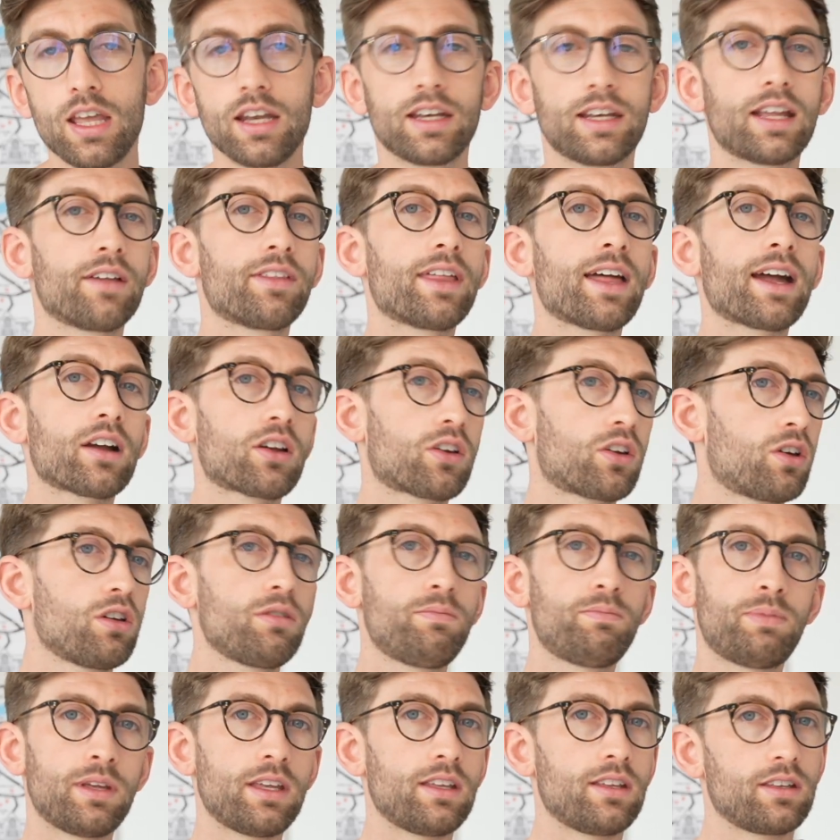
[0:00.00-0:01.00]
Now that
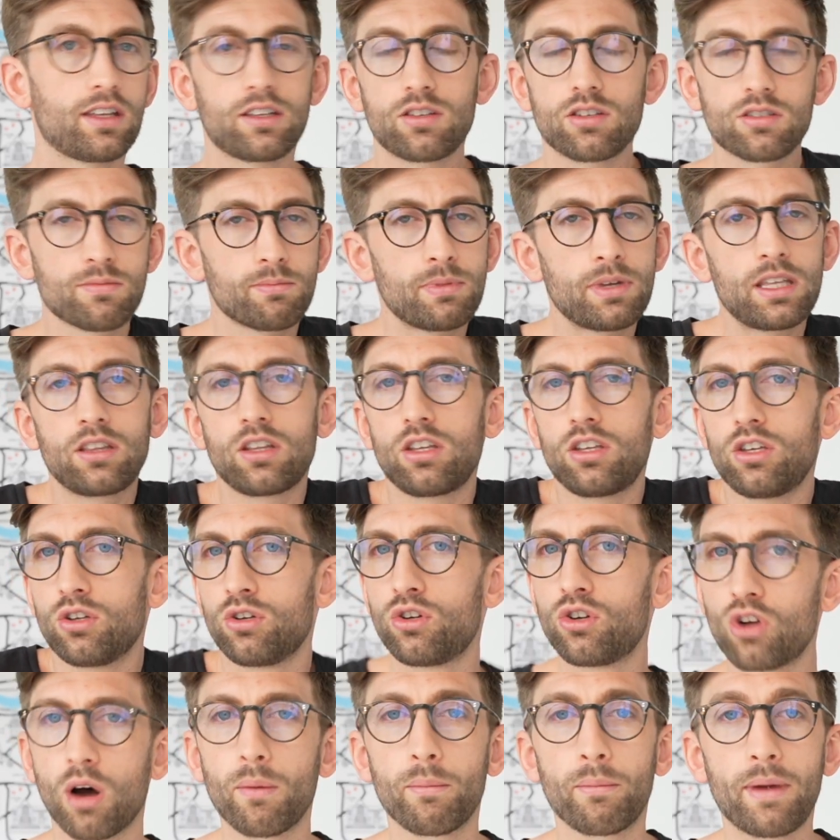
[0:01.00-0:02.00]
could be, it doesn't mean that you're
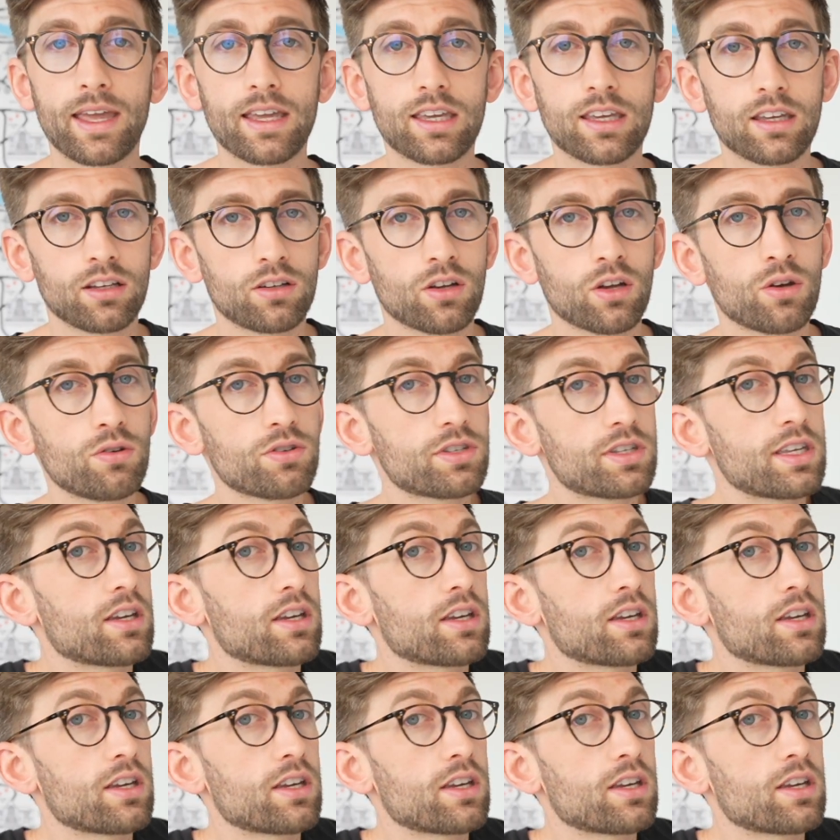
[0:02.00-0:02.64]
not making notes,